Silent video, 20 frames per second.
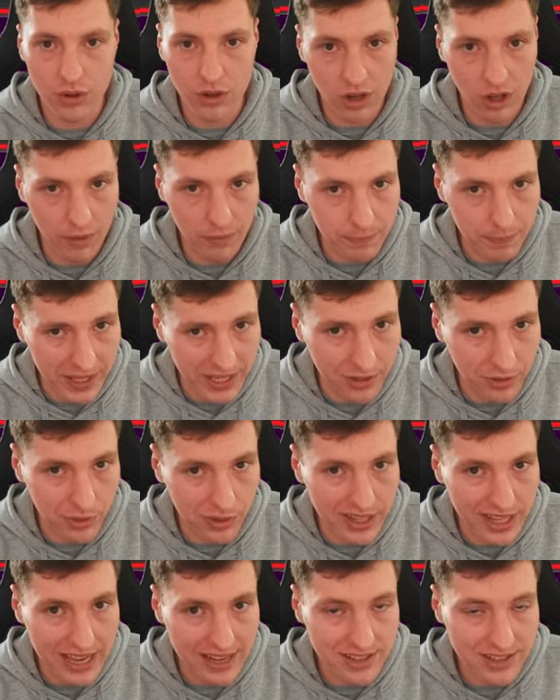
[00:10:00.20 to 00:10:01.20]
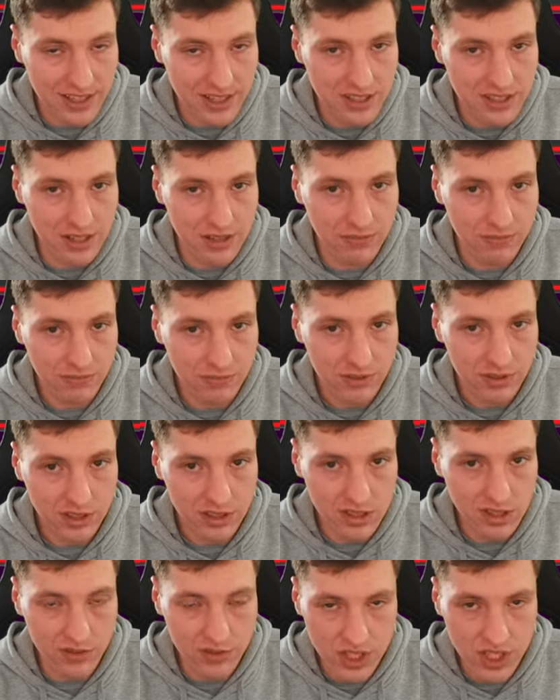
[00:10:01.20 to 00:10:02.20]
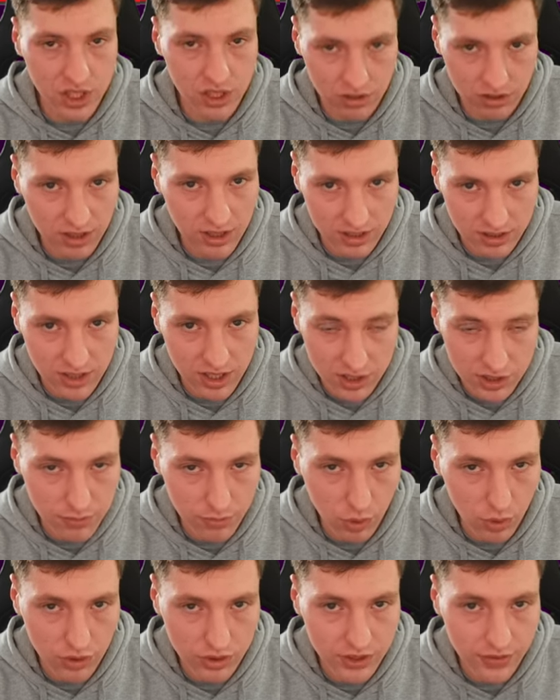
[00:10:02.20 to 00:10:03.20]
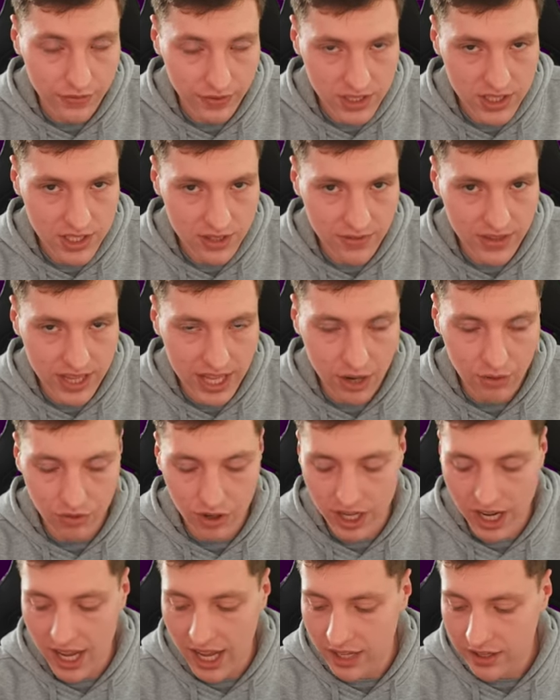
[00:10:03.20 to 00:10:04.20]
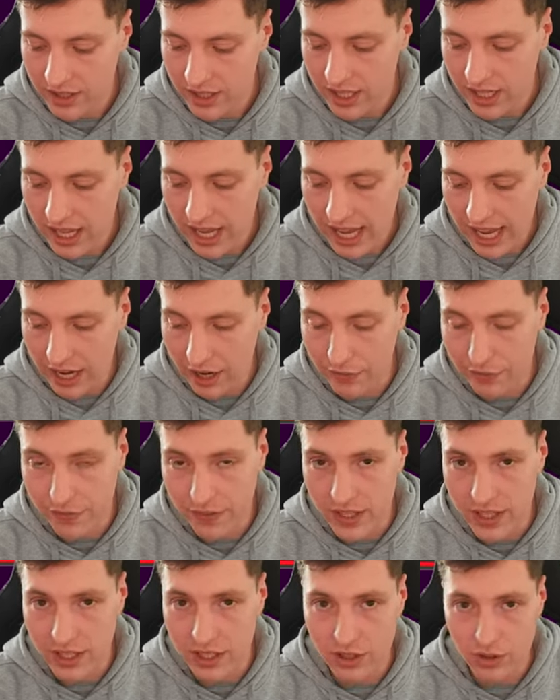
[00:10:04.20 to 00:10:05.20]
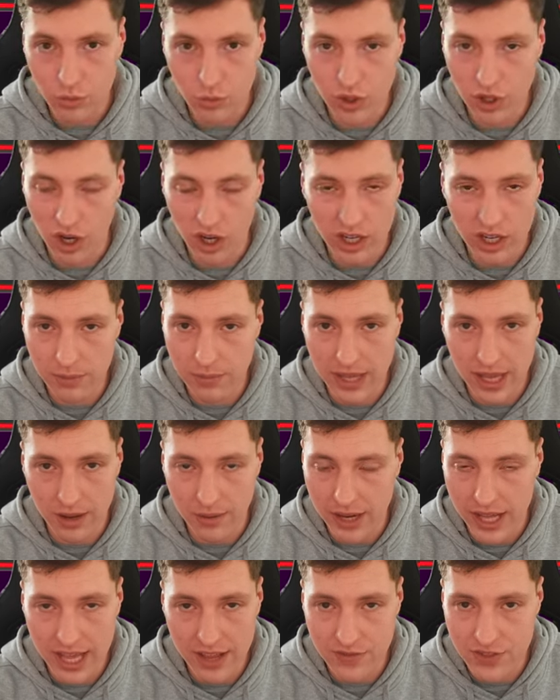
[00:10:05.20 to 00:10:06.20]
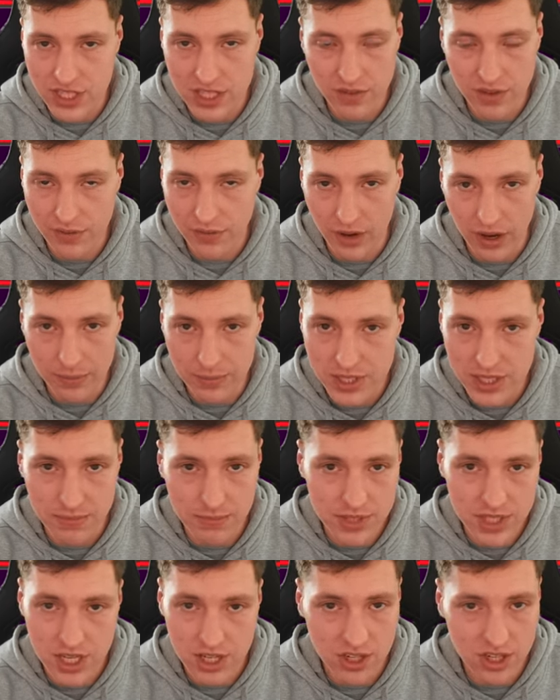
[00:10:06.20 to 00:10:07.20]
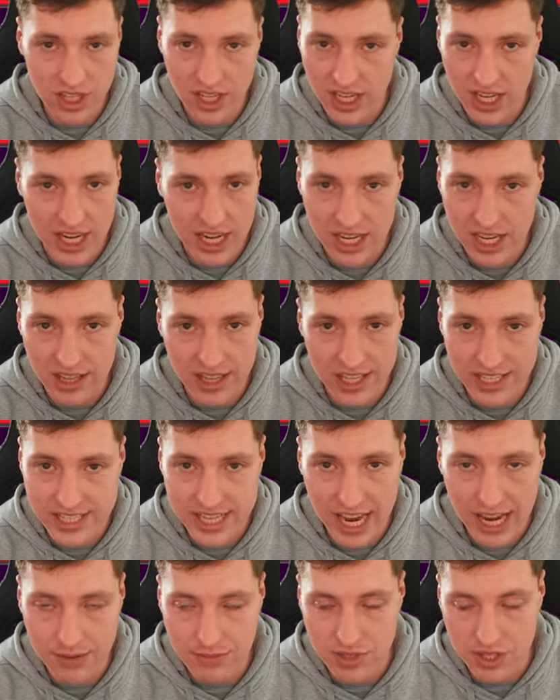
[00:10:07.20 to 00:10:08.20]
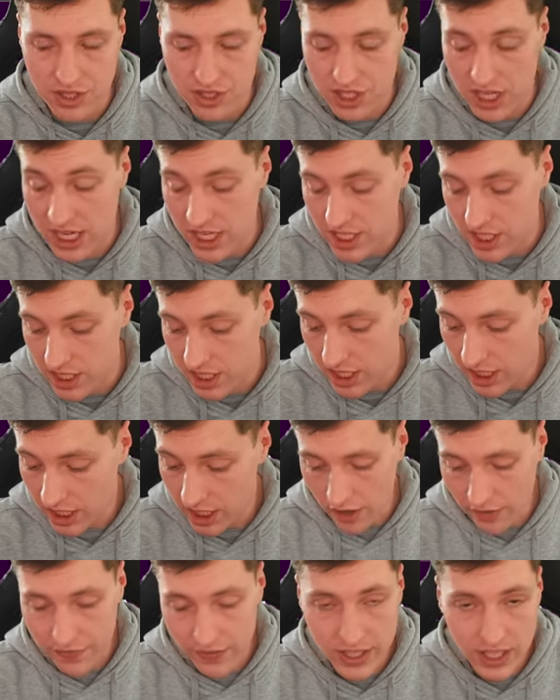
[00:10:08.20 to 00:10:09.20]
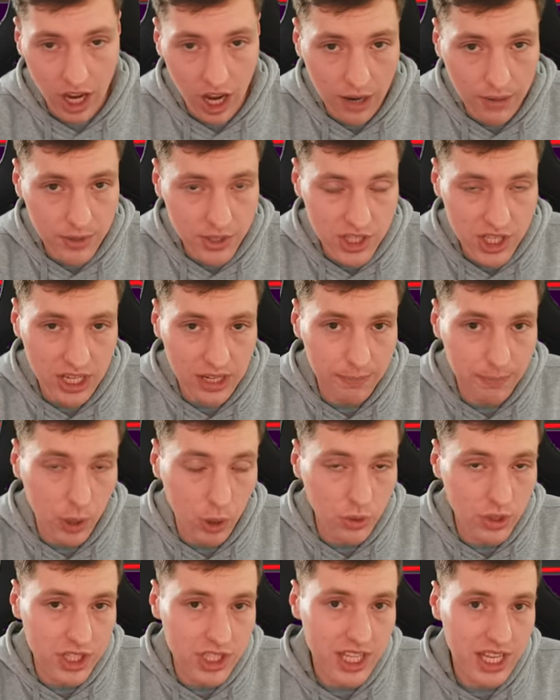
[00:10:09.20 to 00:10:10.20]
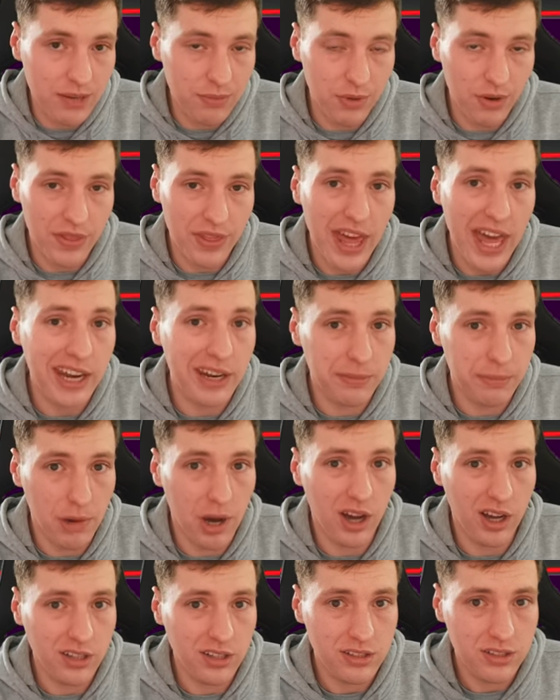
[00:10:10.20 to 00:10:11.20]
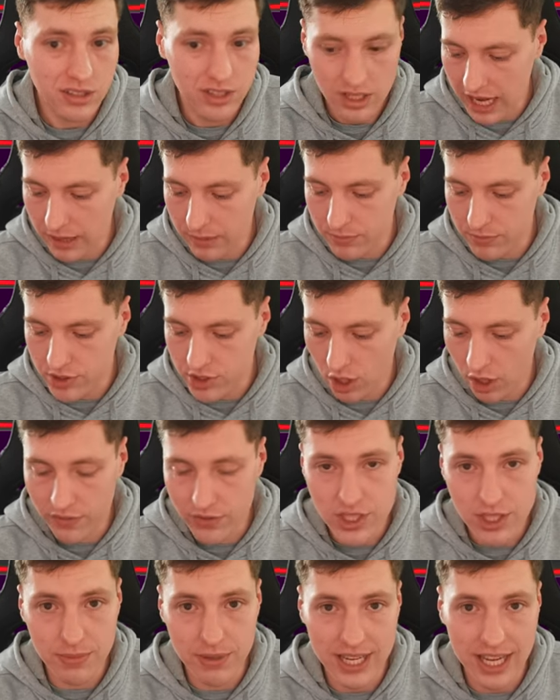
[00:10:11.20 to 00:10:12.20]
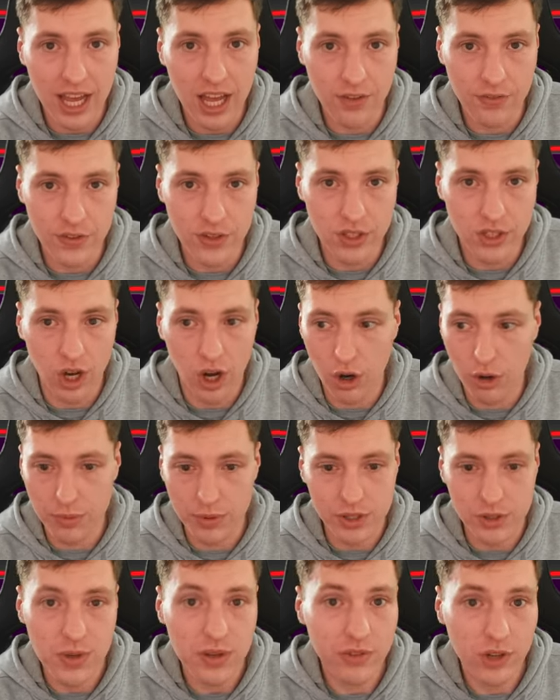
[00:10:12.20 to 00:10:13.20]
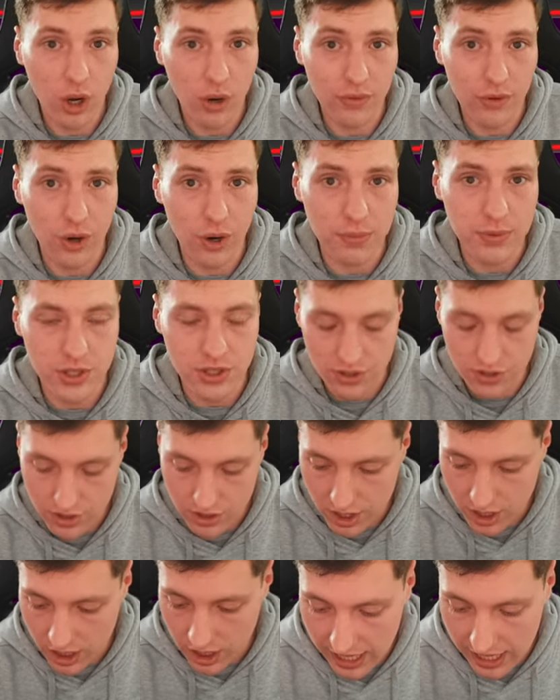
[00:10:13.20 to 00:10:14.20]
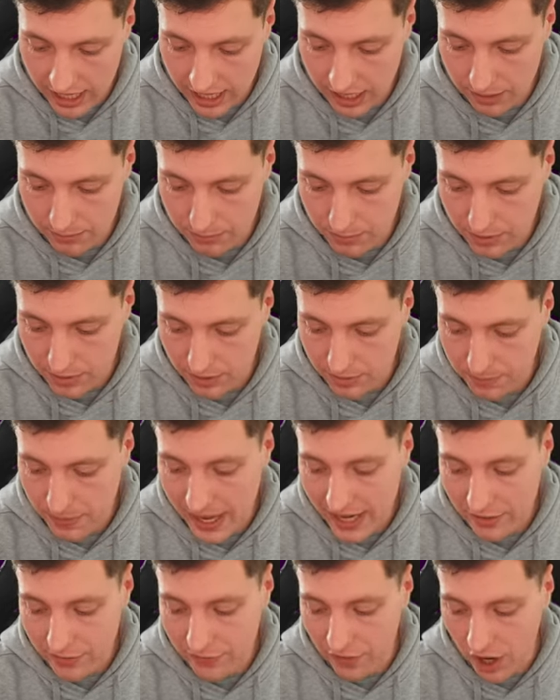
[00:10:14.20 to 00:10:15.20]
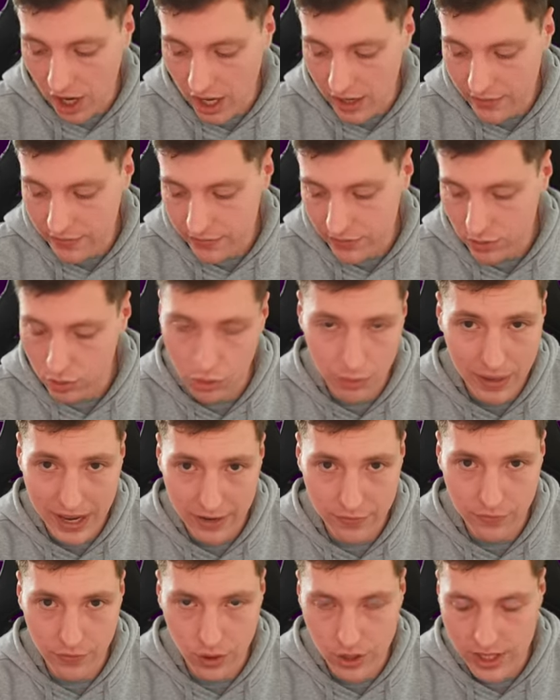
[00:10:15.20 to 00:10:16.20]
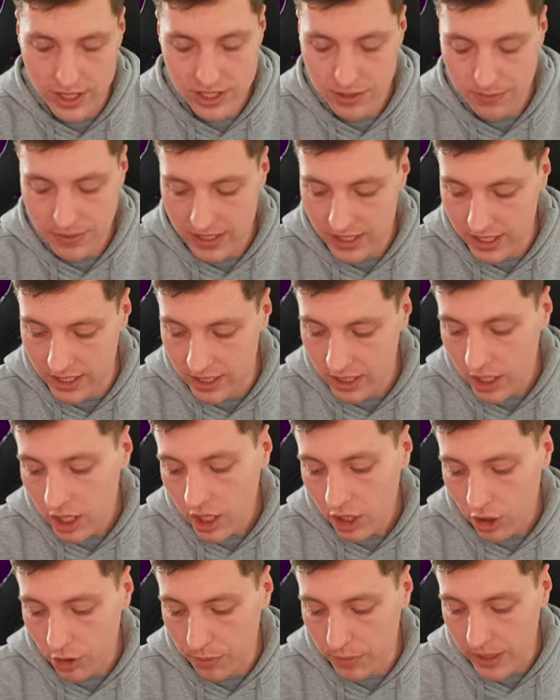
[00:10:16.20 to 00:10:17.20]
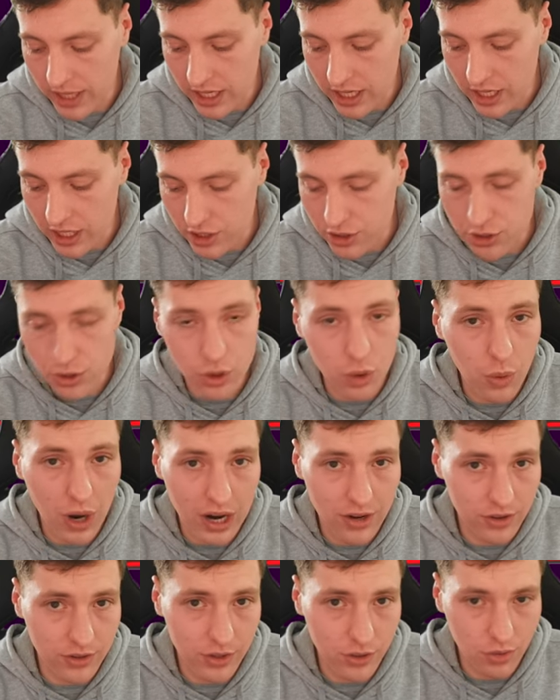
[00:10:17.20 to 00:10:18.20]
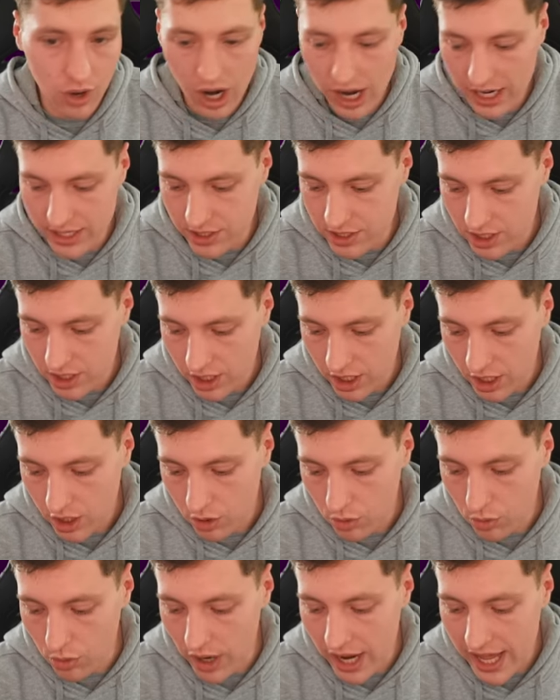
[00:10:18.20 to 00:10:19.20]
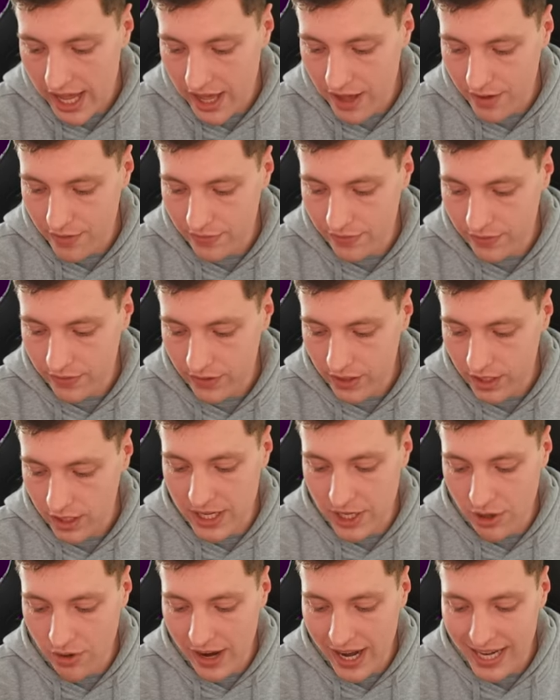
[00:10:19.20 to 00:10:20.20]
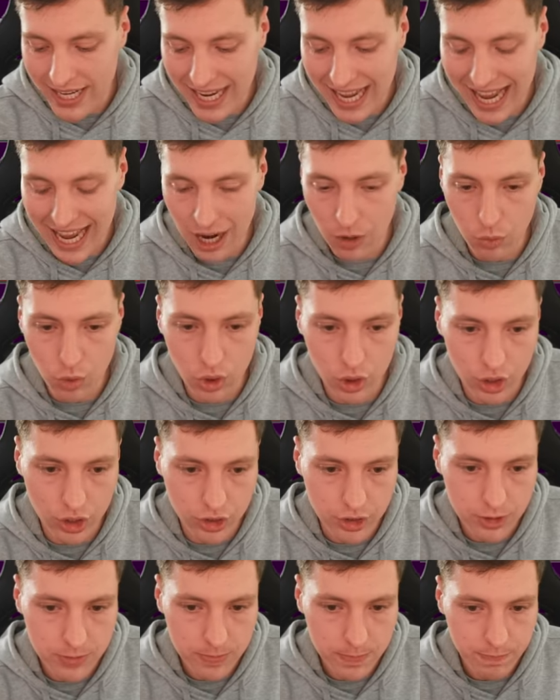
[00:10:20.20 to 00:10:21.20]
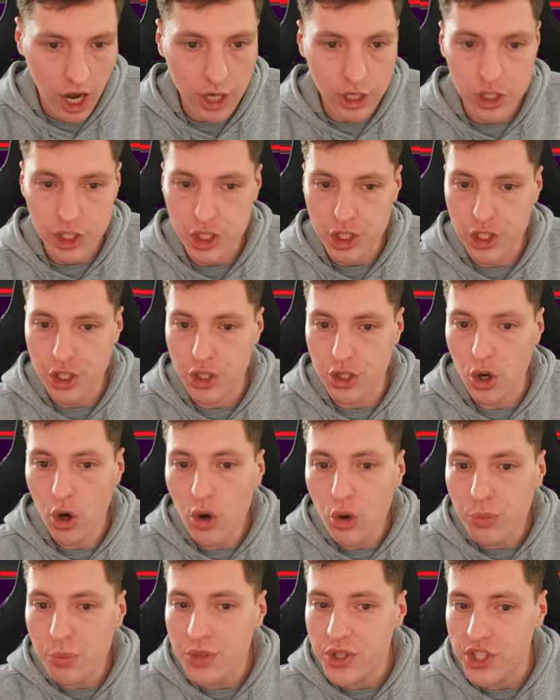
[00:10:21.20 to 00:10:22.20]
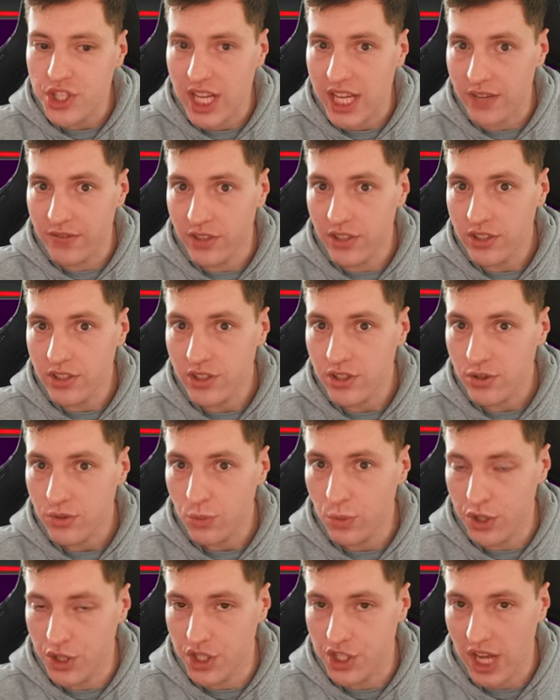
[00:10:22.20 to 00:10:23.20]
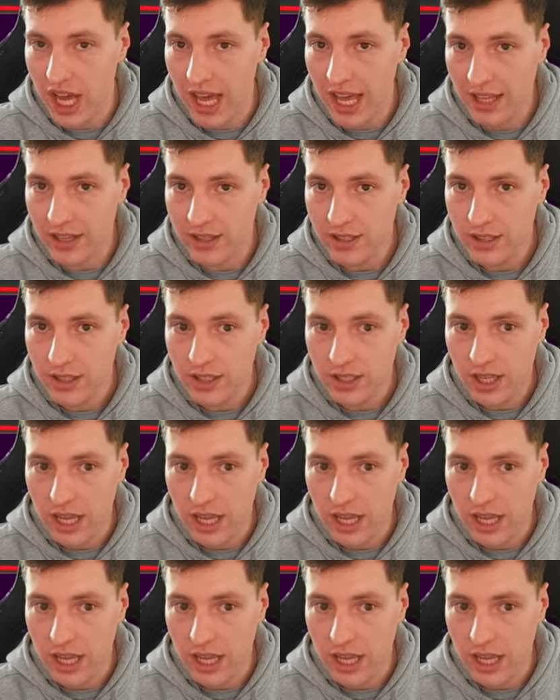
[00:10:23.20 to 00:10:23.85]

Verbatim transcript: we were a lot better with that system, because obviously it's more defensive in that regard. And I think we're not going to be able to have seventy-five percent possession in any of these games this season. So I think I'm just going to build a team with that in mind. Um, so obviously McCarthy in goal because we have no other options. Um, back five or back three, depending, will be Sugawara on the right. We'll have Bednarak, Harwood. I'd assume Stevens would start.